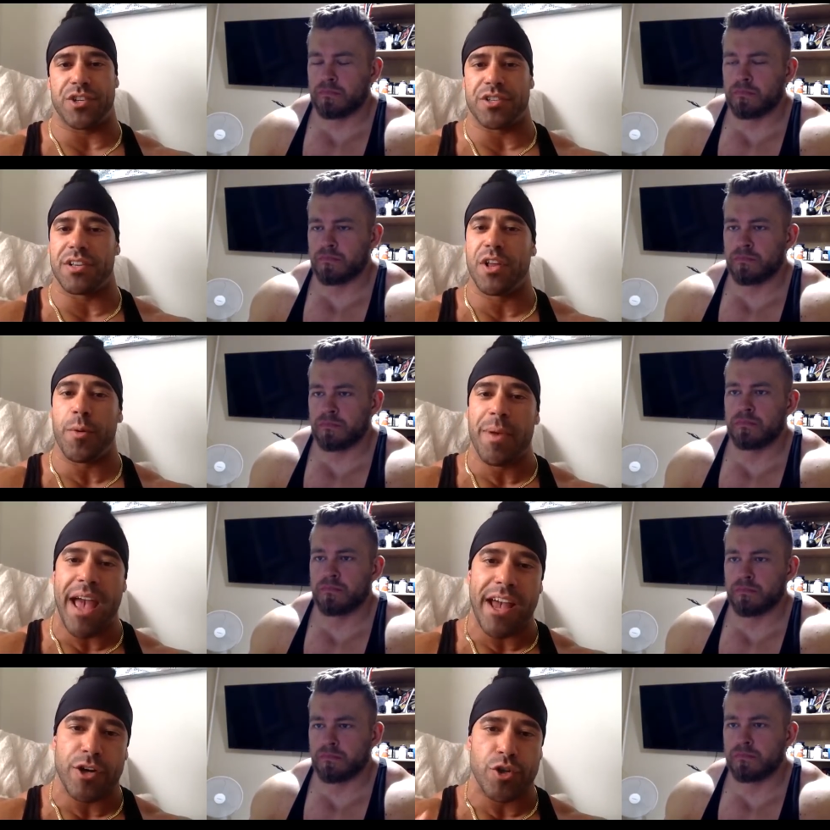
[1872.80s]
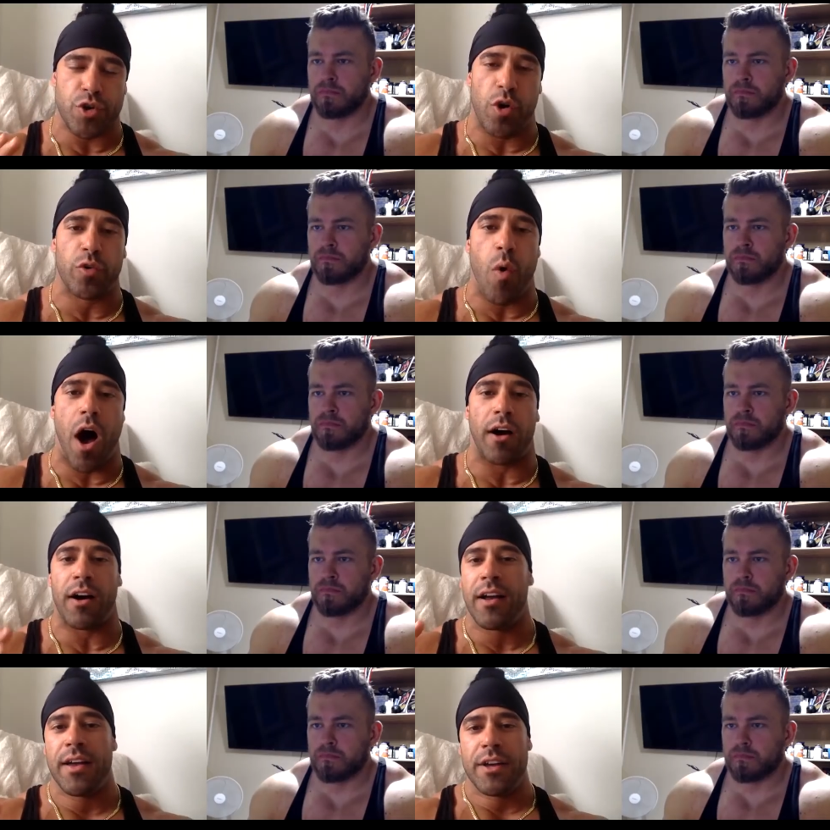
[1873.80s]
Speaker 1: just a little bit and controlled water
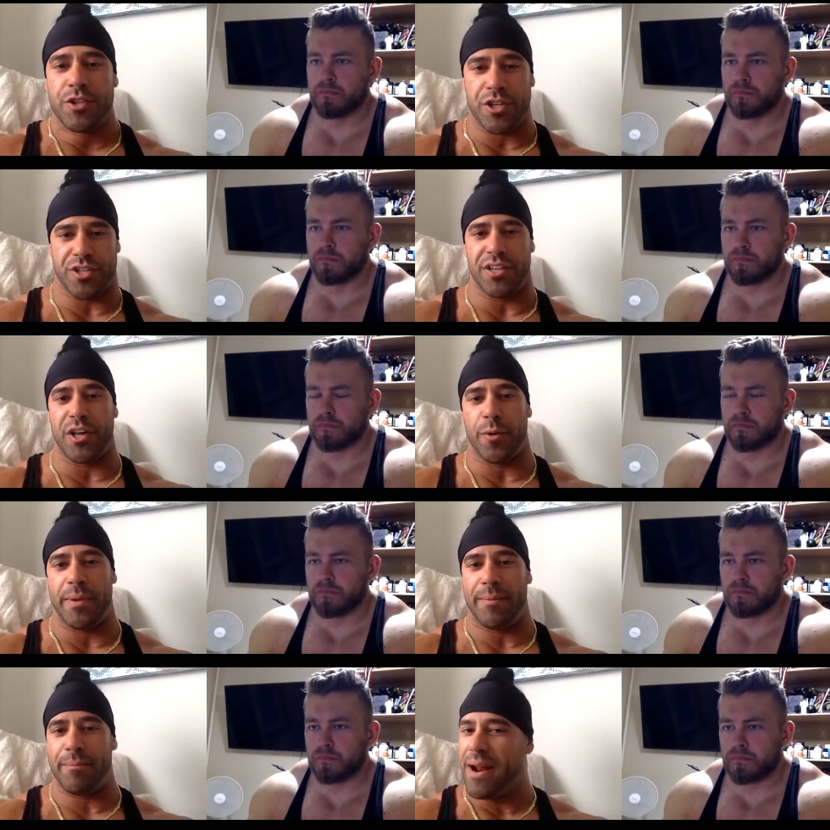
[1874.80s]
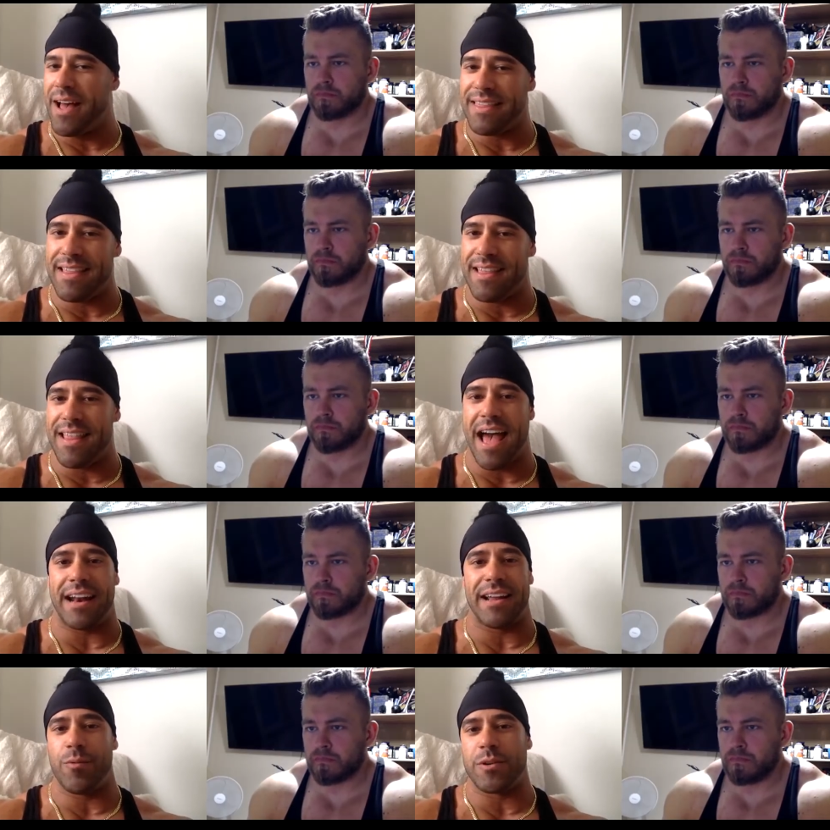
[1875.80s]
just a little bit. But other than that,
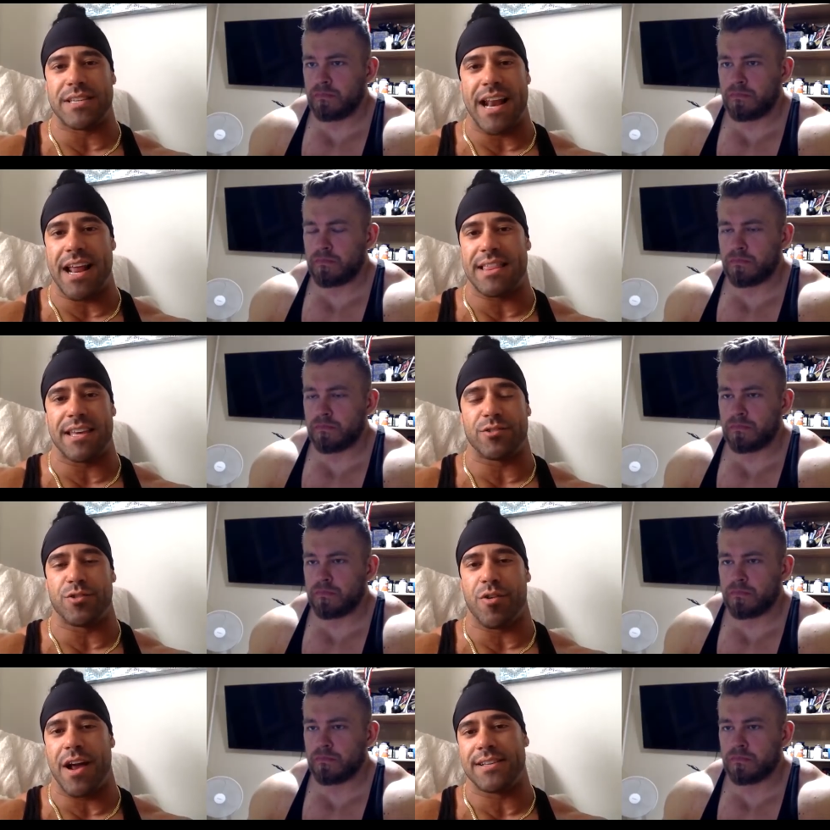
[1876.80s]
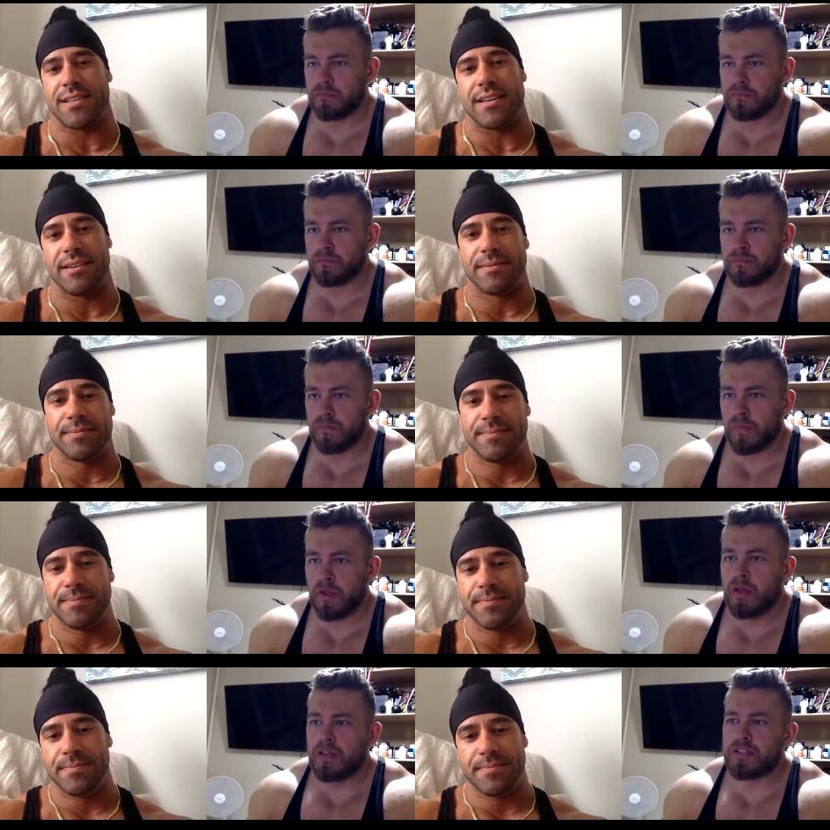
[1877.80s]
it wasn't anything too crazy.
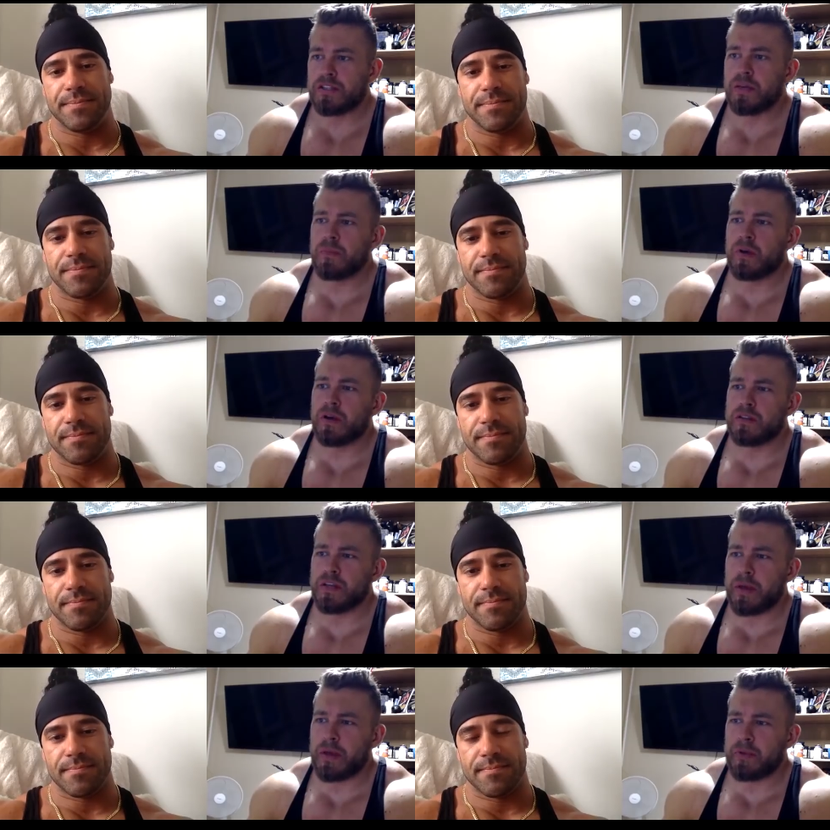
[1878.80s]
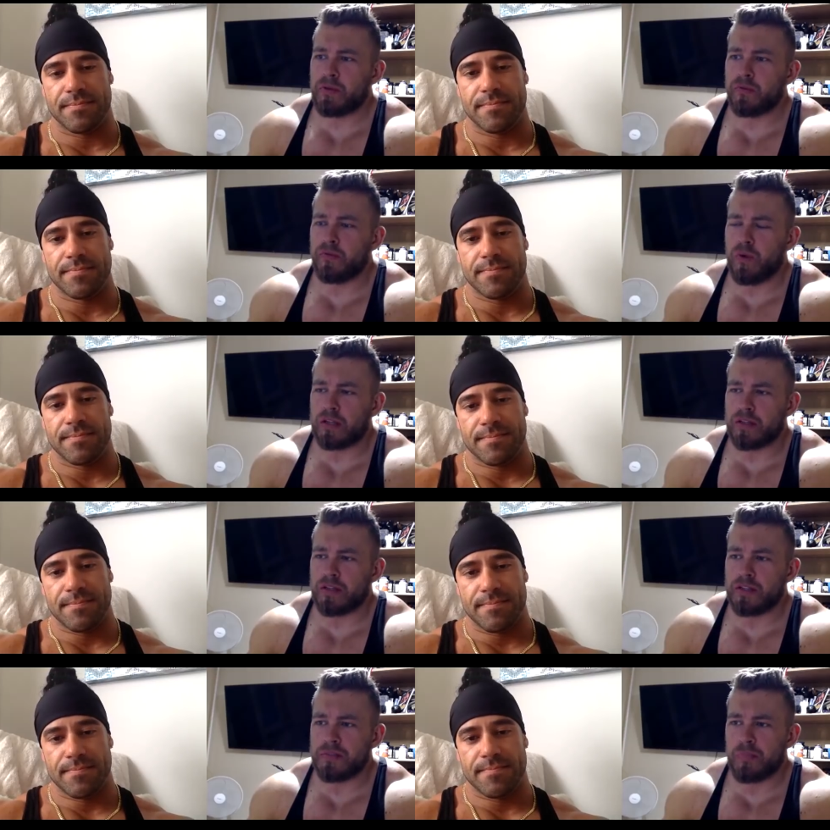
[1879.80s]
Speaker 2: Yes, same uh, same happened to Fouad. He
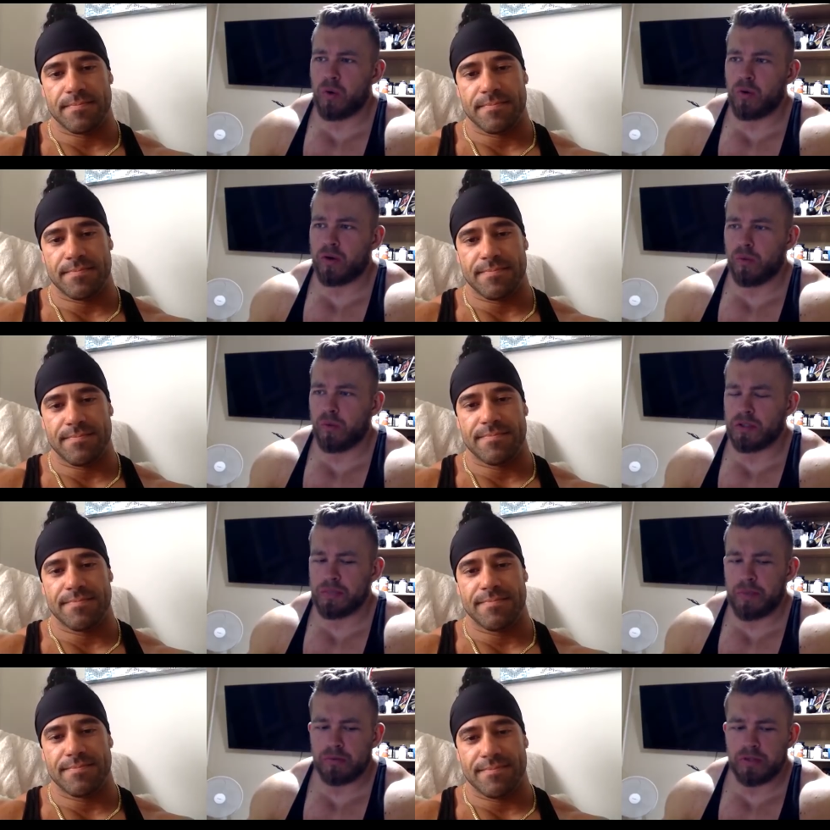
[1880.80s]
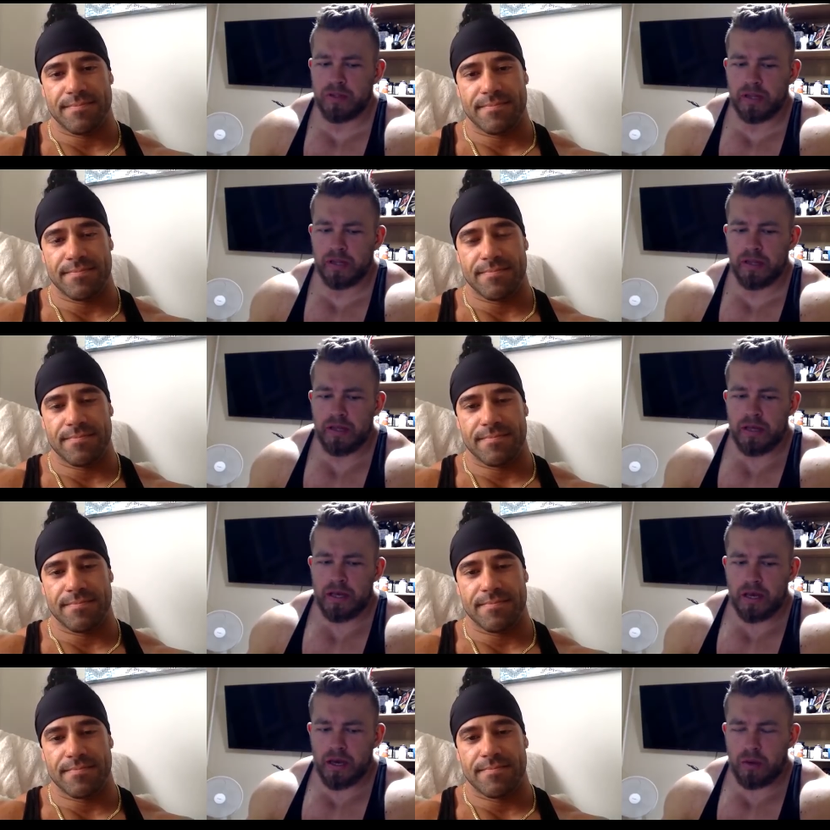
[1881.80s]
spoke uh, once about it that
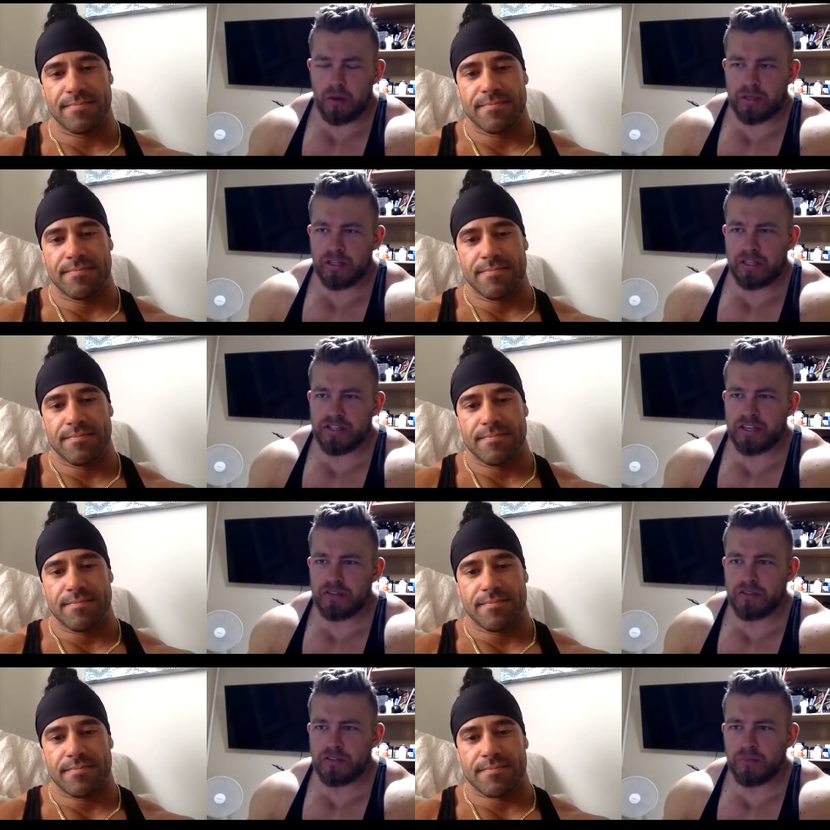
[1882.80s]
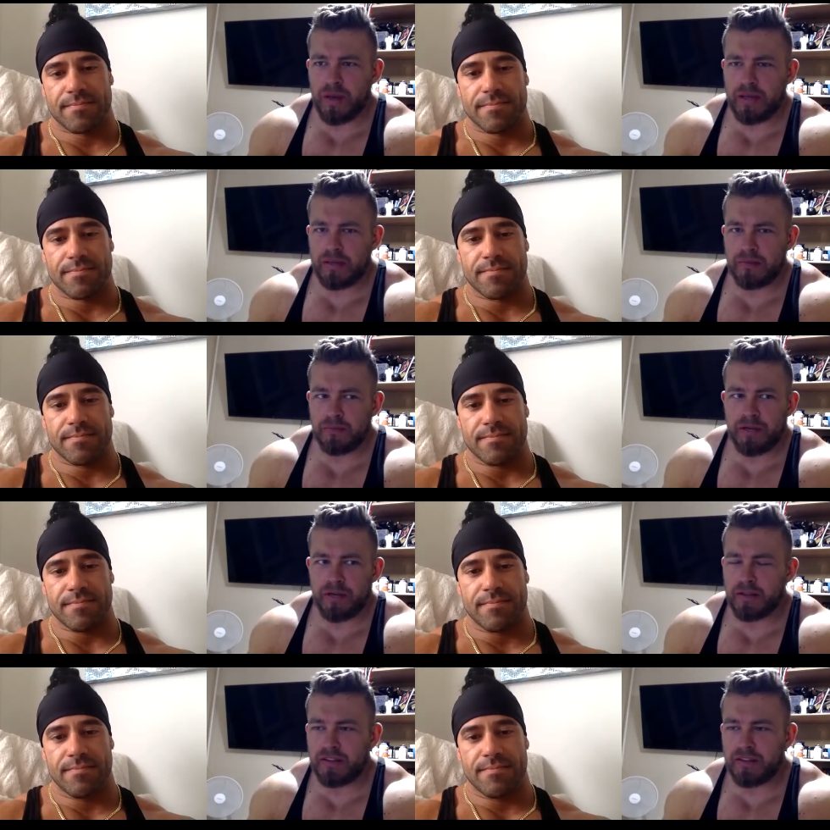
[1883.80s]
uh, when they changed ba- barely